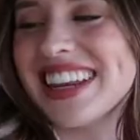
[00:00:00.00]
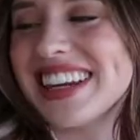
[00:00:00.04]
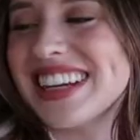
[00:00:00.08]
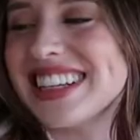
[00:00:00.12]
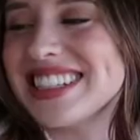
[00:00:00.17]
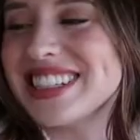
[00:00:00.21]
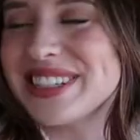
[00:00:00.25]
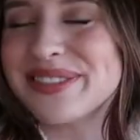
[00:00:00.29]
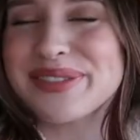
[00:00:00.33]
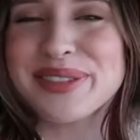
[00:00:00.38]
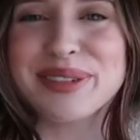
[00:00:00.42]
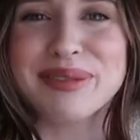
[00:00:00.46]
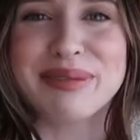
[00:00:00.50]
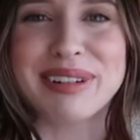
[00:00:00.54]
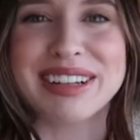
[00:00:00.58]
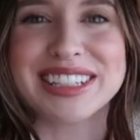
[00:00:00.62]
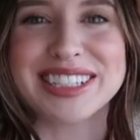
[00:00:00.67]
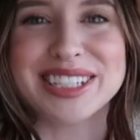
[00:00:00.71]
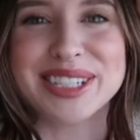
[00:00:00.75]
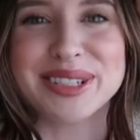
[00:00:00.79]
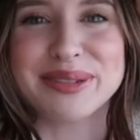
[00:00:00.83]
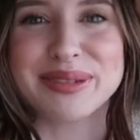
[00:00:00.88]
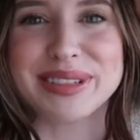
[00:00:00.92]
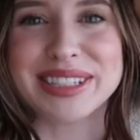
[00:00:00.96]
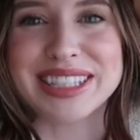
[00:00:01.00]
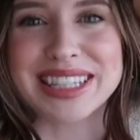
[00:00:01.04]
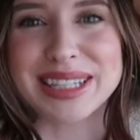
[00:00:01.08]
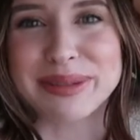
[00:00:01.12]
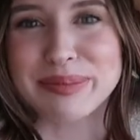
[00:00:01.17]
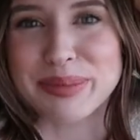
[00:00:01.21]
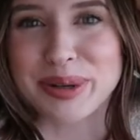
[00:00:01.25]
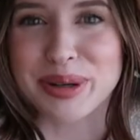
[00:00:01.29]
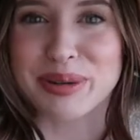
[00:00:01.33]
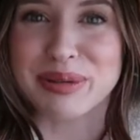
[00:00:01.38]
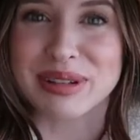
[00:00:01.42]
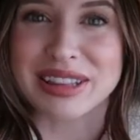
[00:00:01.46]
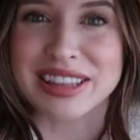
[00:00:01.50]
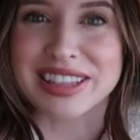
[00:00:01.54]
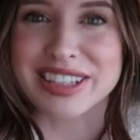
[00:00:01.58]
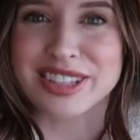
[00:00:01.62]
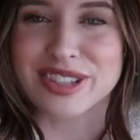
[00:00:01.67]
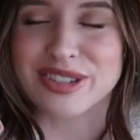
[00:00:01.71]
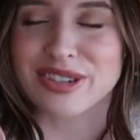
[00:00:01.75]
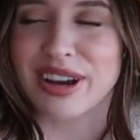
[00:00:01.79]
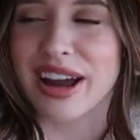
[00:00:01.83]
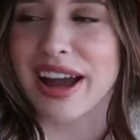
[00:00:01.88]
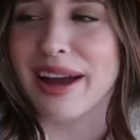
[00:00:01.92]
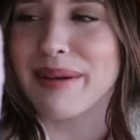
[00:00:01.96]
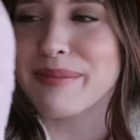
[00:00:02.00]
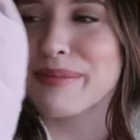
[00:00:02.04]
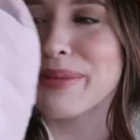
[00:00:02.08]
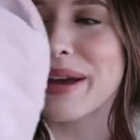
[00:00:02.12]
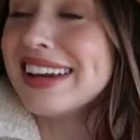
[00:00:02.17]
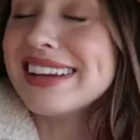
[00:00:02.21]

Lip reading: and a different way to do a slipper with the strap.